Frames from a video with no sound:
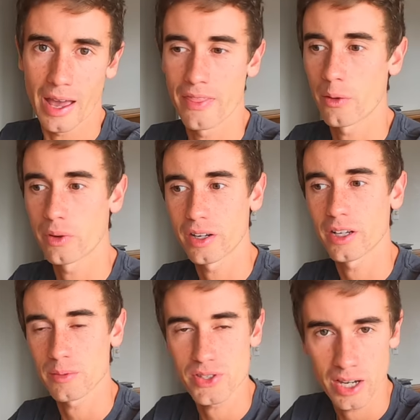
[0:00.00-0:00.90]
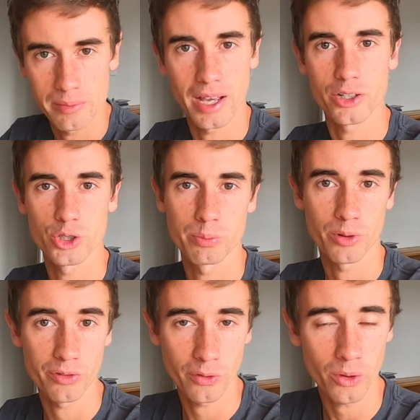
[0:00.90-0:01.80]
And then when it comes time to actually
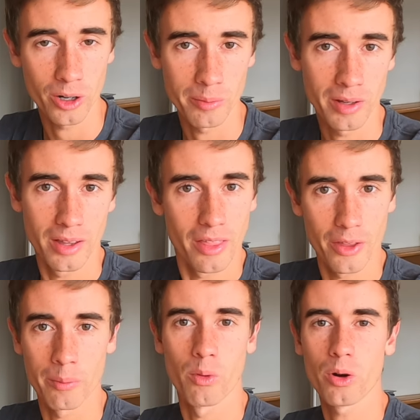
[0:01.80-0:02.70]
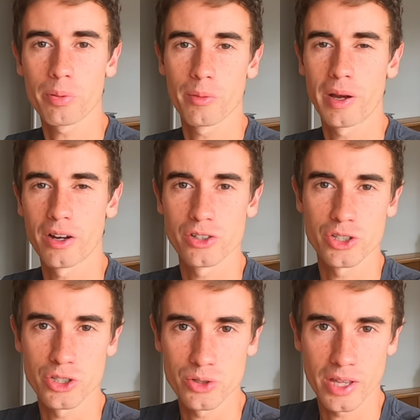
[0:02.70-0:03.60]
perform, they're more prepared
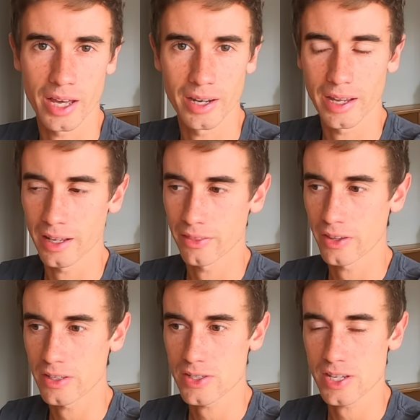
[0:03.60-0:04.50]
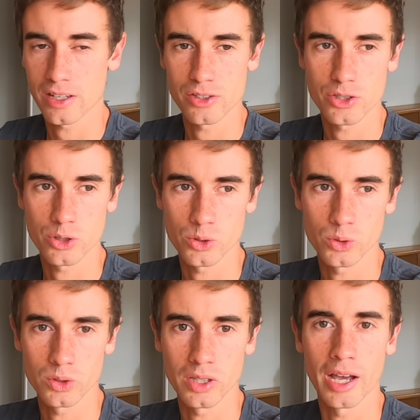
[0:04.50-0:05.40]
to do that and things tend
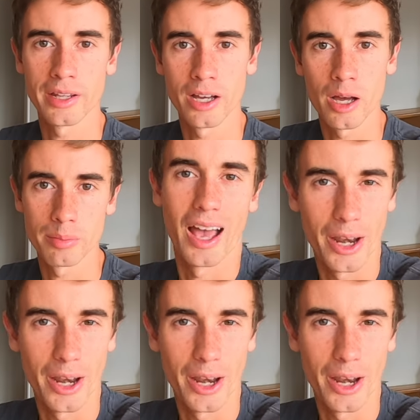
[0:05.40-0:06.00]
to line up.